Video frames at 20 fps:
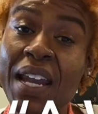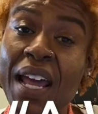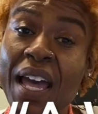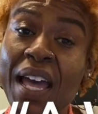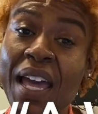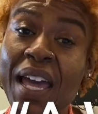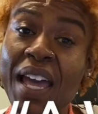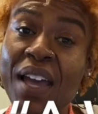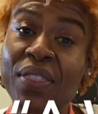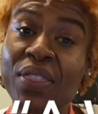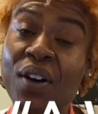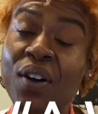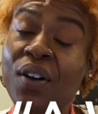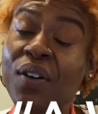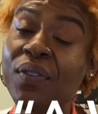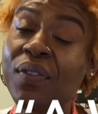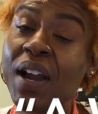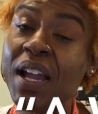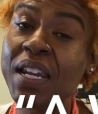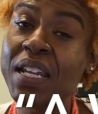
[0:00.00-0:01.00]
I have the
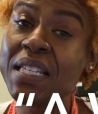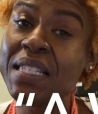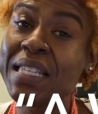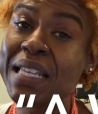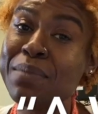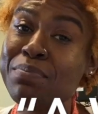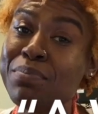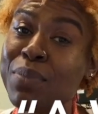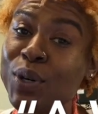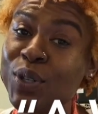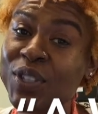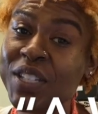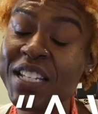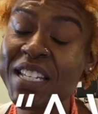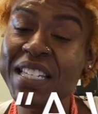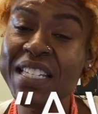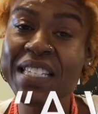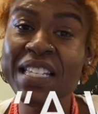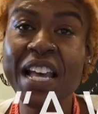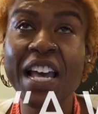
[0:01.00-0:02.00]
arthritis in both
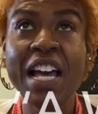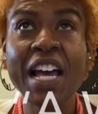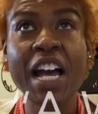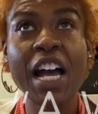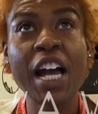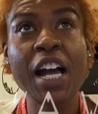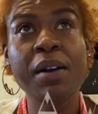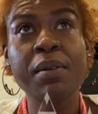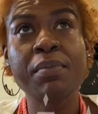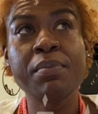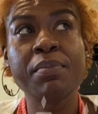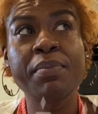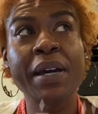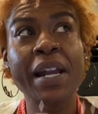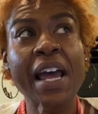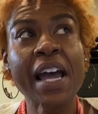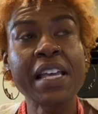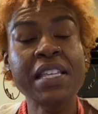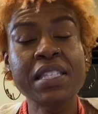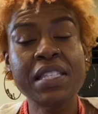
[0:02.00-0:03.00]
knees,
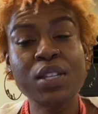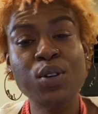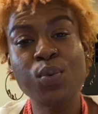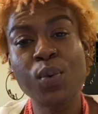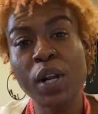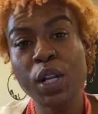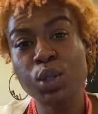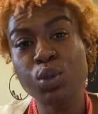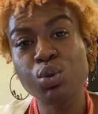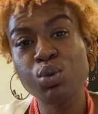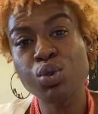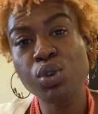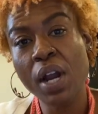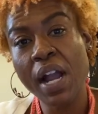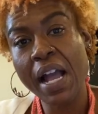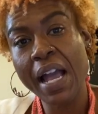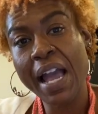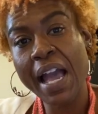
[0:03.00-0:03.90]
but I still wanted to try.